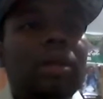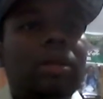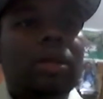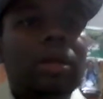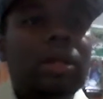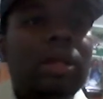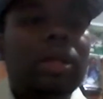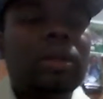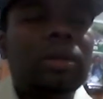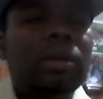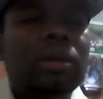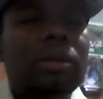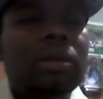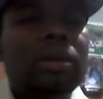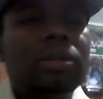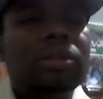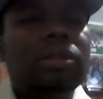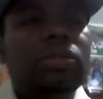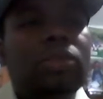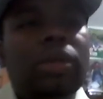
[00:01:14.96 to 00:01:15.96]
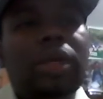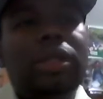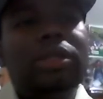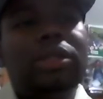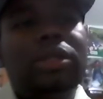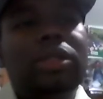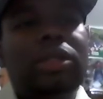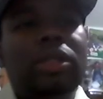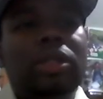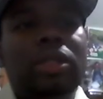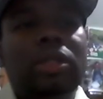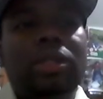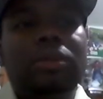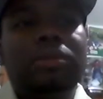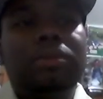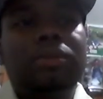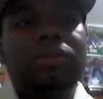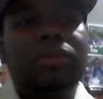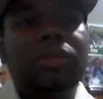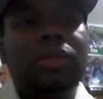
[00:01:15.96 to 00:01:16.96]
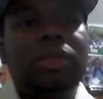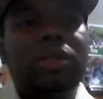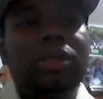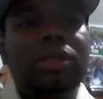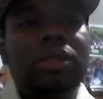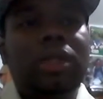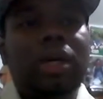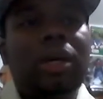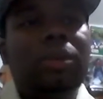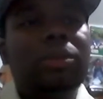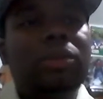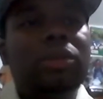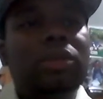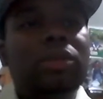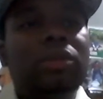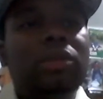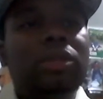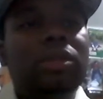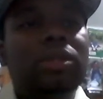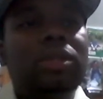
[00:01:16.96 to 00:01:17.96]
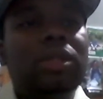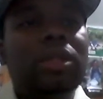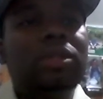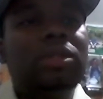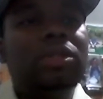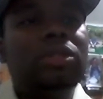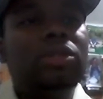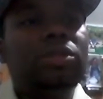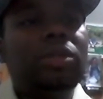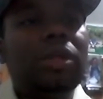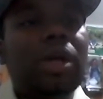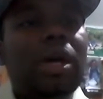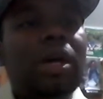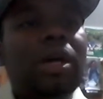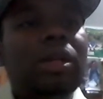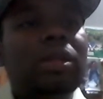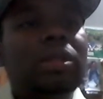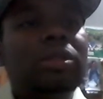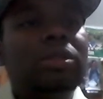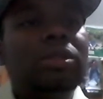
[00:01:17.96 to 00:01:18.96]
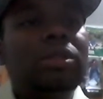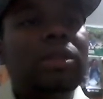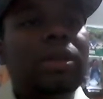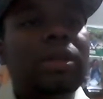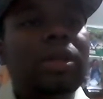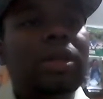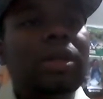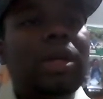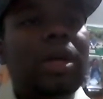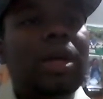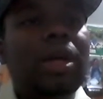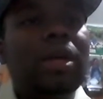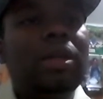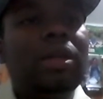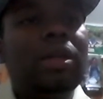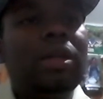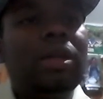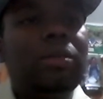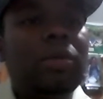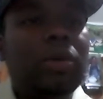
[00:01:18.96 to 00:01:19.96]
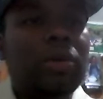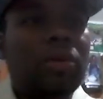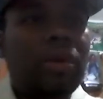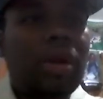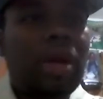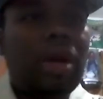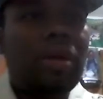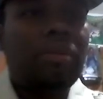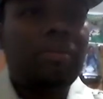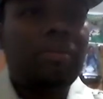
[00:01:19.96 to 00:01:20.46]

The Clinton curse strikes again. This time in Houston, Texas, trial attorney and Democrat